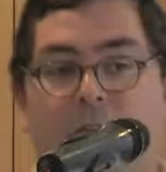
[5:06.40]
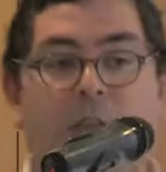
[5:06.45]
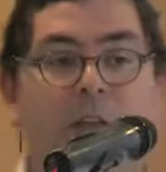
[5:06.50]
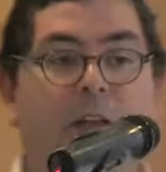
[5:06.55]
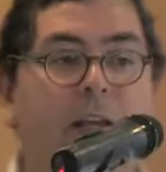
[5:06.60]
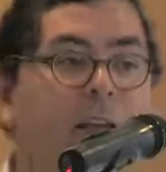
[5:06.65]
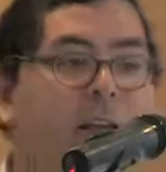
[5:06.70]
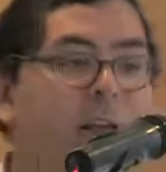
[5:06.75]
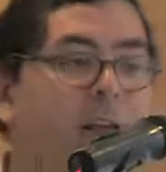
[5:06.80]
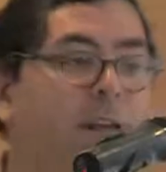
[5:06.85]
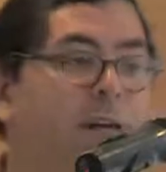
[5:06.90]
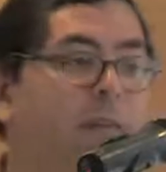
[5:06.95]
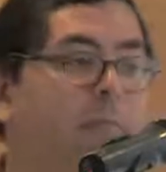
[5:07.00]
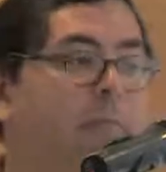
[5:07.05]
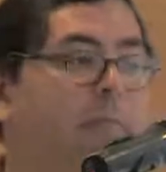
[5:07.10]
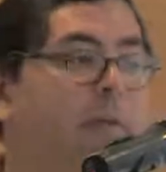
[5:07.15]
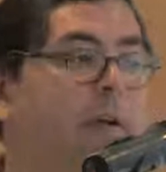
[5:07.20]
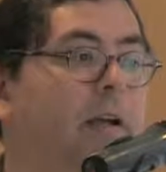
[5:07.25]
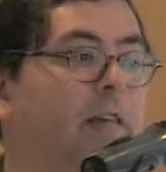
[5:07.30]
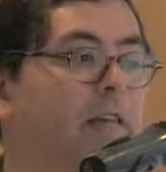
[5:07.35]
So they
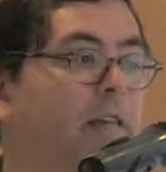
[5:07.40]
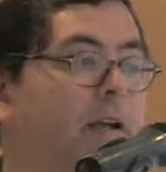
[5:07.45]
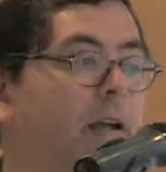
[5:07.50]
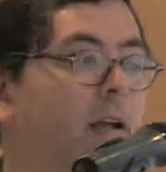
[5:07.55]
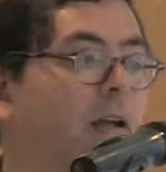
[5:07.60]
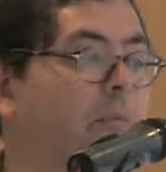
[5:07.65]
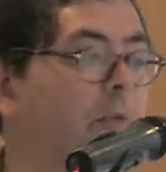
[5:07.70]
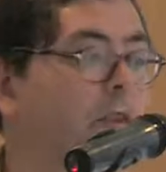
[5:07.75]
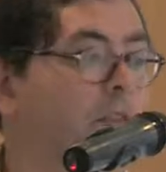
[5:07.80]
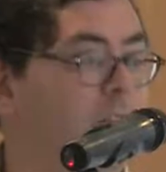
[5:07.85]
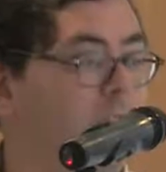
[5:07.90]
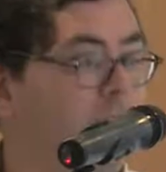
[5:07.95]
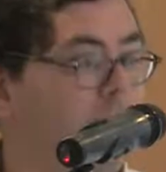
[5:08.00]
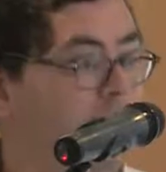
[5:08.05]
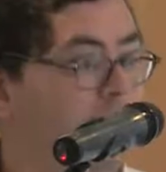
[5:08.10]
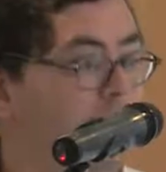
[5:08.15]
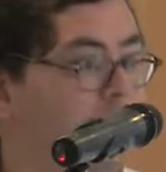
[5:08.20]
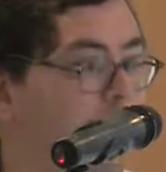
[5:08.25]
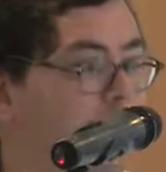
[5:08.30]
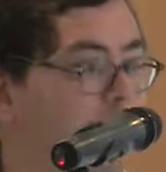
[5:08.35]
gather health
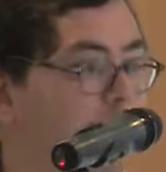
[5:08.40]
economists,